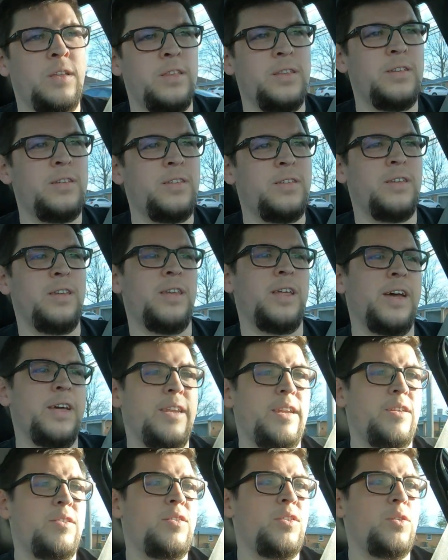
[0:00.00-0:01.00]
This is a
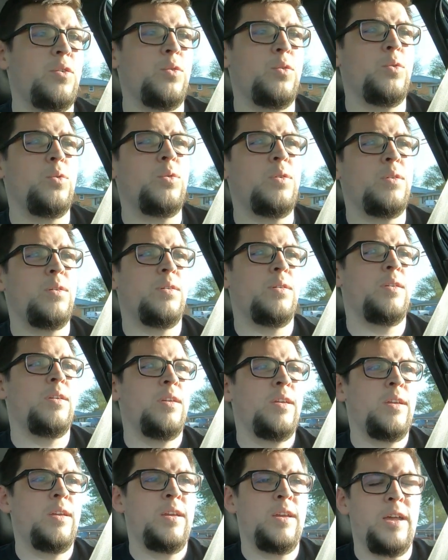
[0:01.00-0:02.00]
92,
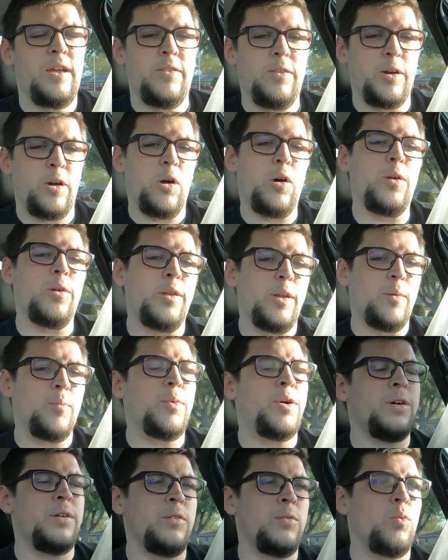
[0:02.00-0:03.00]
and they're all
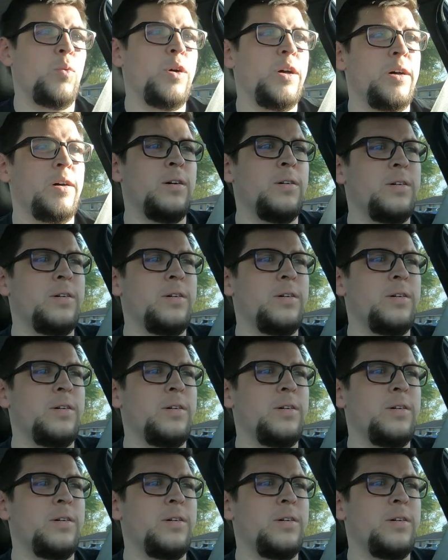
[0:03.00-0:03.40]
numbered as well.